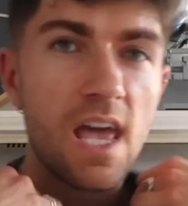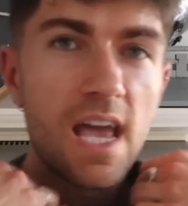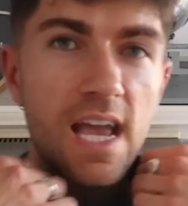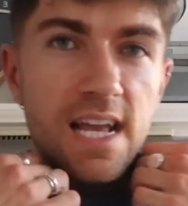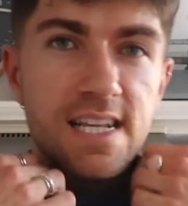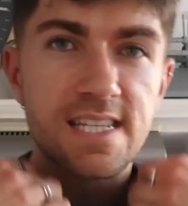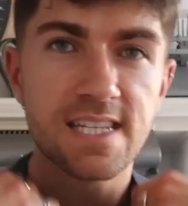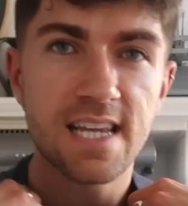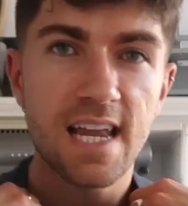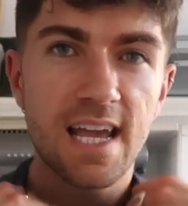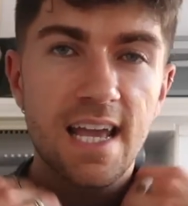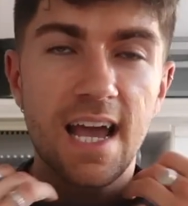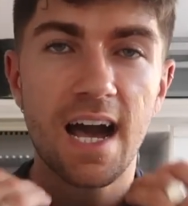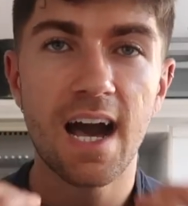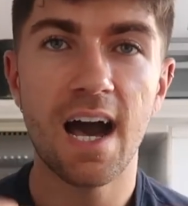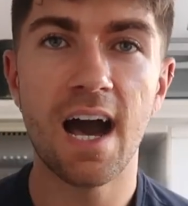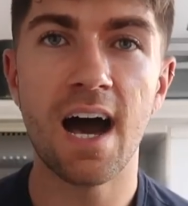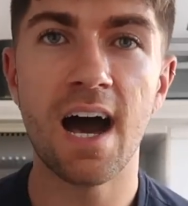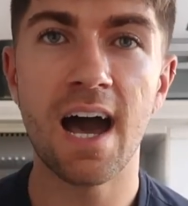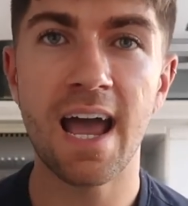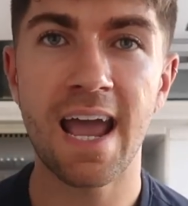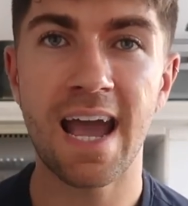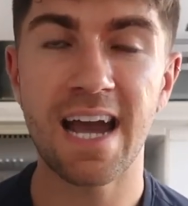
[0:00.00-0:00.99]
it's like
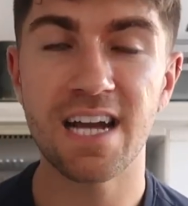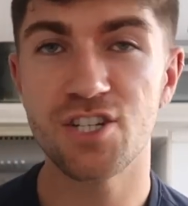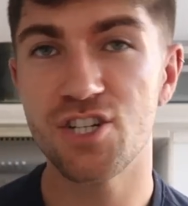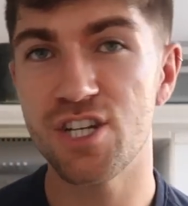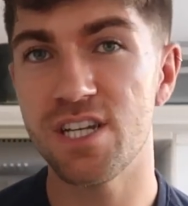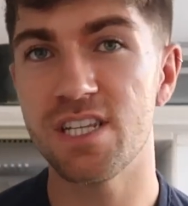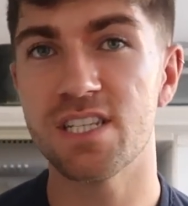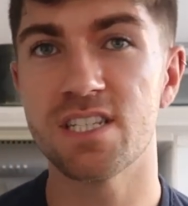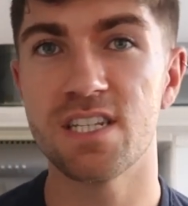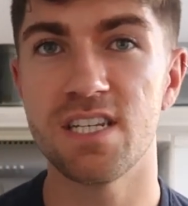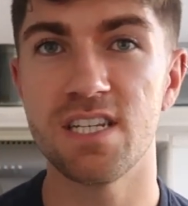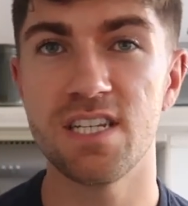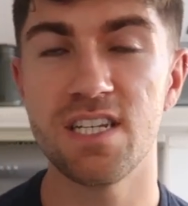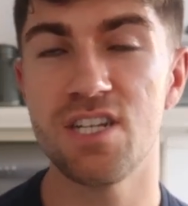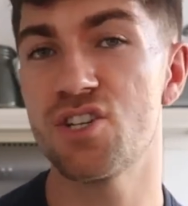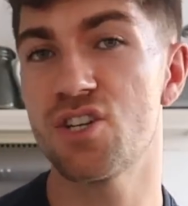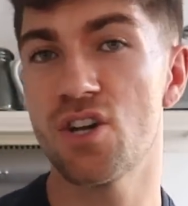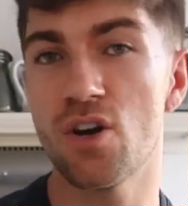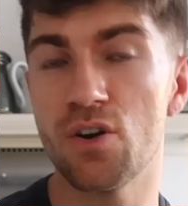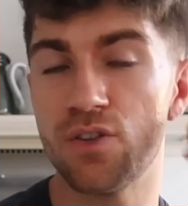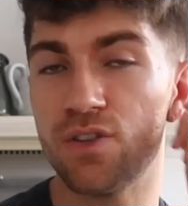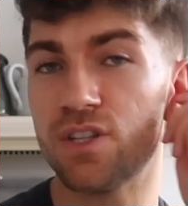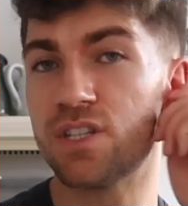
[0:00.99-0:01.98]
I had jeans and
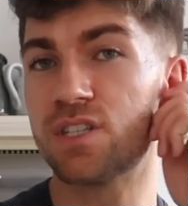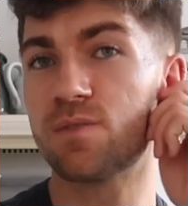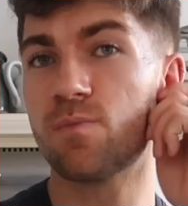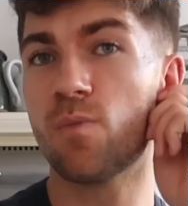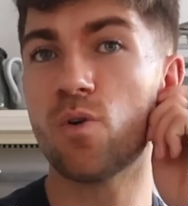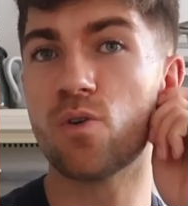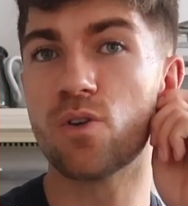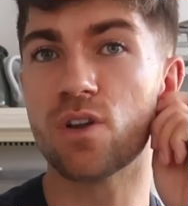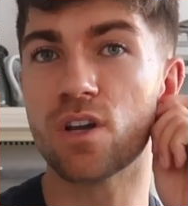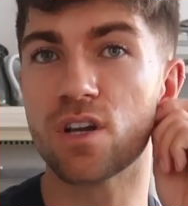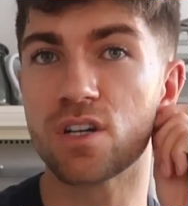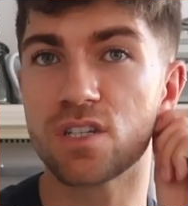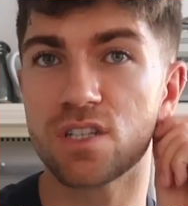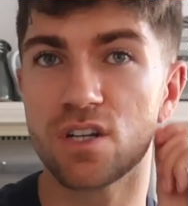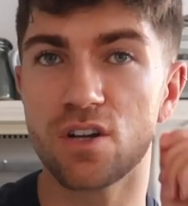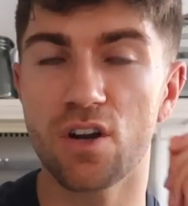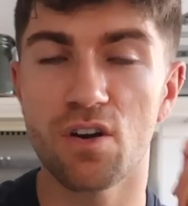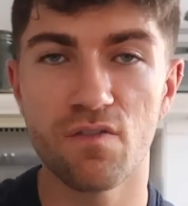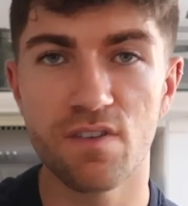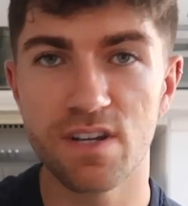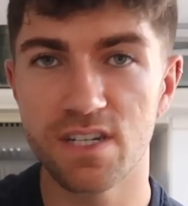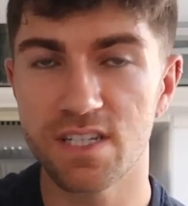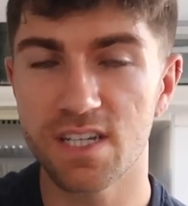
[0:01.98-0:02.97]
t-shirt on this morning because I
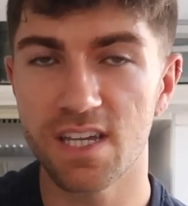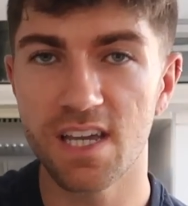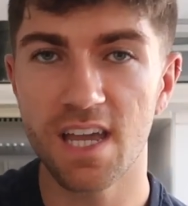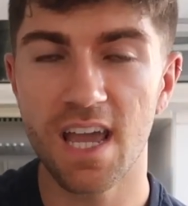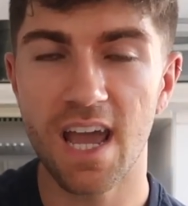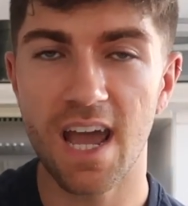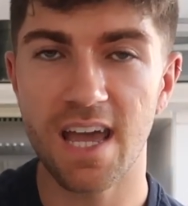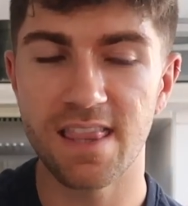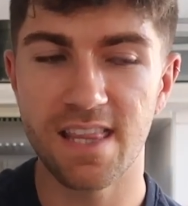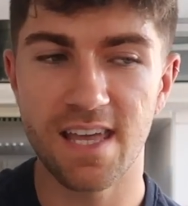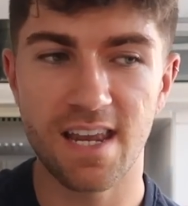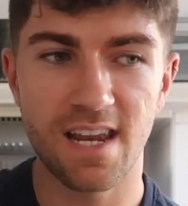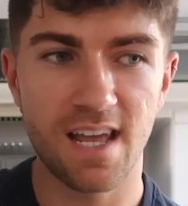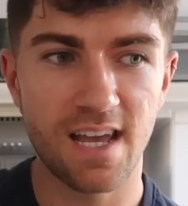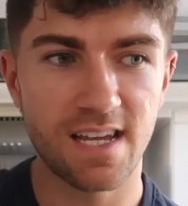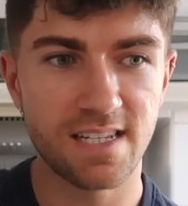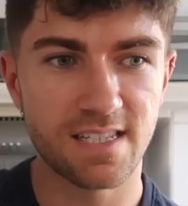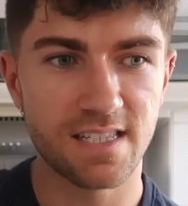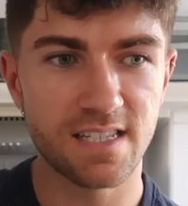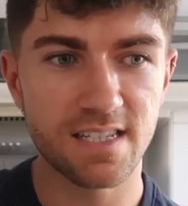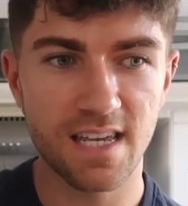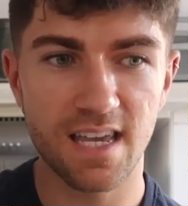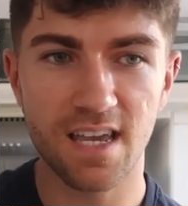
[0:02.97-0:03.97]
got ready, and then
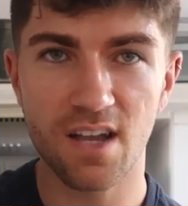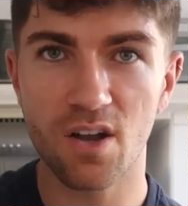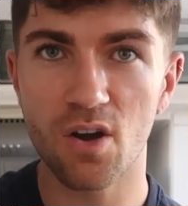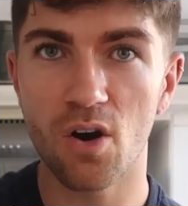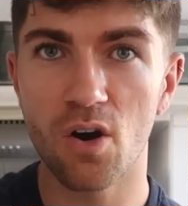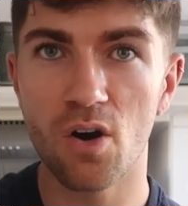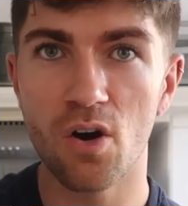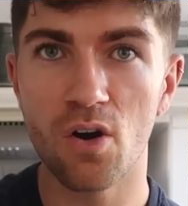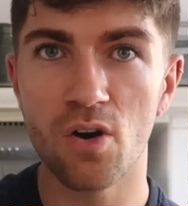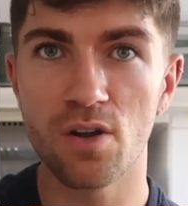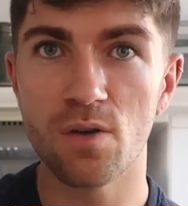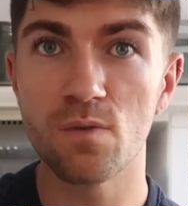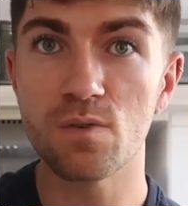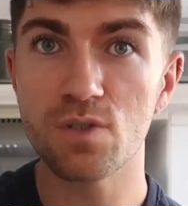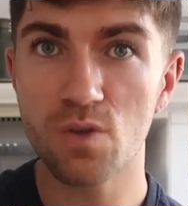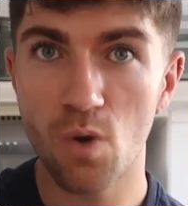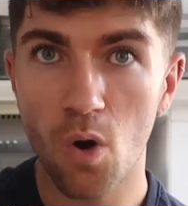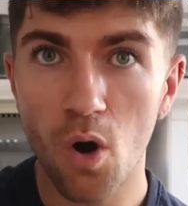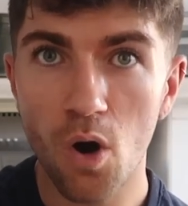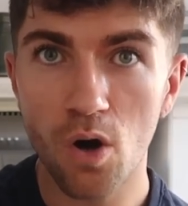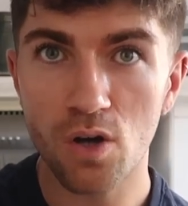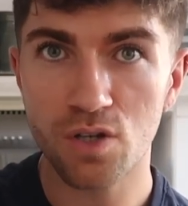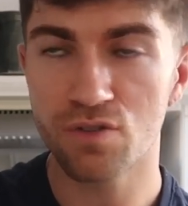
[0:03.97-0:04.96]
as the day got on, it was
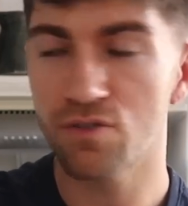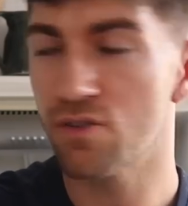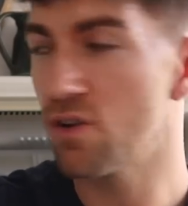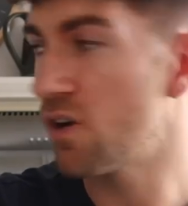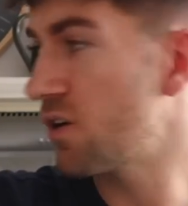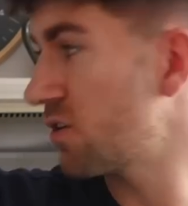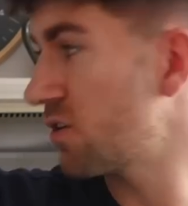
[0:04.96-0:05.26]
hotter and